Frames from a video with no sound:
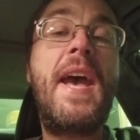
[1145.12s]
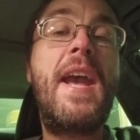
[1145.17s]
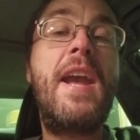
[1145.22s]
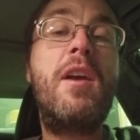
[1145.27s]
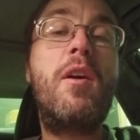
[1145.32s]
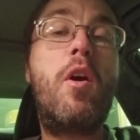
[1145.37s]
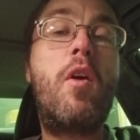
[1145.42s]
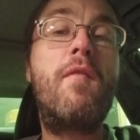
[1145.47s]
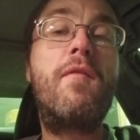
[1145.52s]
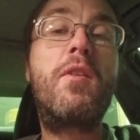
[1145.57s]

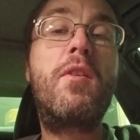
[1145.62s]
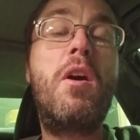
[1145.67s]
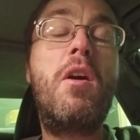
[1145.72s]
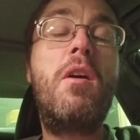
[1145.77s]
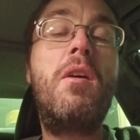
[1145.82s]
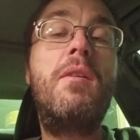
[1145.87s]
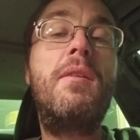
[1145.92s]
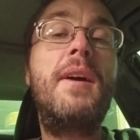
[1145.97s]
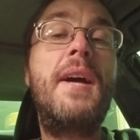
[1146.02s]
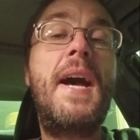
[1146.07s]

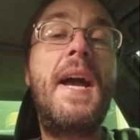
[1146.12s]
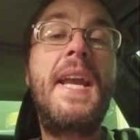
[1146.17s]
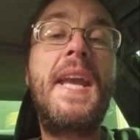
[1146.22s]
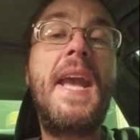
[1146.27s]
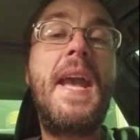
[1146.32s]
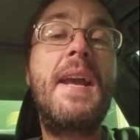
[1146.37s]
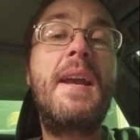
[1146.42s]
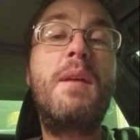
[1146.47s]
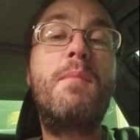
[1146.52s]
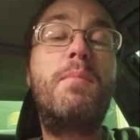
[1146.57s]
overall. I
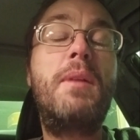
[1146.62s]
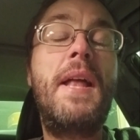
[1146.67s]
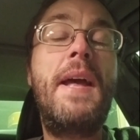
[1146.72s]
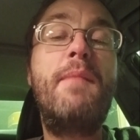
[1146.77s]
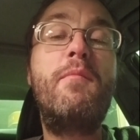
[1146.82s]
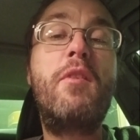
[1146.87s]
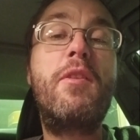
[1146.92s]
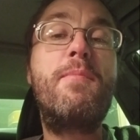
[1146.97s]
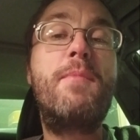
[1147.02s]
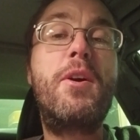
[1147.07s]
can't
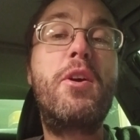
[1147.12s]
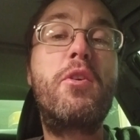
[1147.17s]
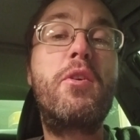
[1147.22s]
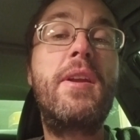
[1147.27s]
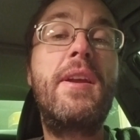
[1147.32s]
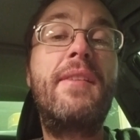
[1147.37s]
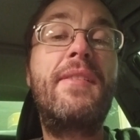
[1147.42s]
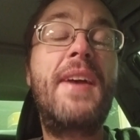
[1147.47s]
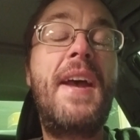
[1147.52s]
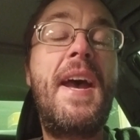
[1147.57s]
complain with my
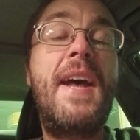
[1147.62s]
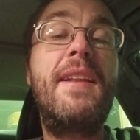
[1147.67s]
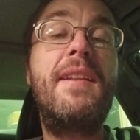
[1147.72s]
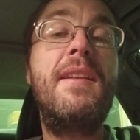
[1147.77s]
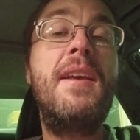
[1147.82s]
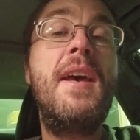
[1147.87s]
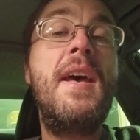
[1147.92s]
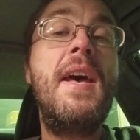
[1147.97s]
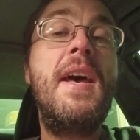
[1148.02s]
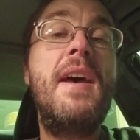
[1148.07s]
earnings. I had
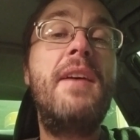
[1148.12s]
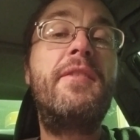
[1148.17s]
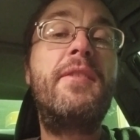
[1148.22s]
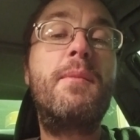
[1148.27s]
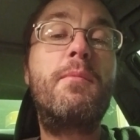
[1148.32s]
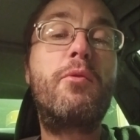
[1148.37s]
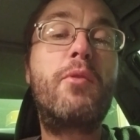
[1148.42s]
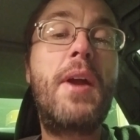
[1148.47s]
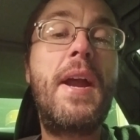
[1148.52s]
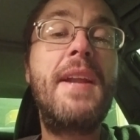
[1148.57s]

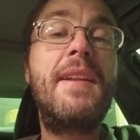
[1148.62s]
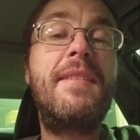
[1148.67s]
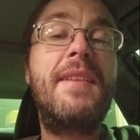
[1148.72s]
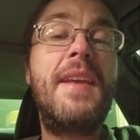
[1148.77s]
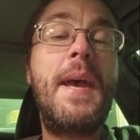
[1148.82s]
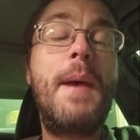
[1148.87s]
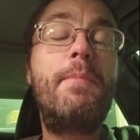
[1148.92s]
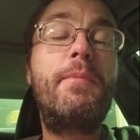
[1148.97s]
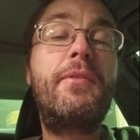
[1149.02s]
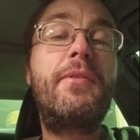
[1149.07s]
some great
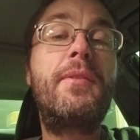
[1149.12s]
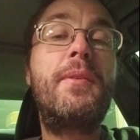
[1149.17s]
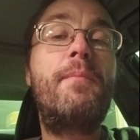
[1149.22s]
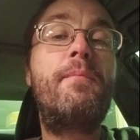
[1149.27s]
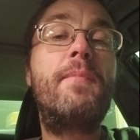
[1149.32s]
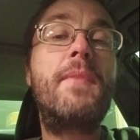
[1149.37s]
tips.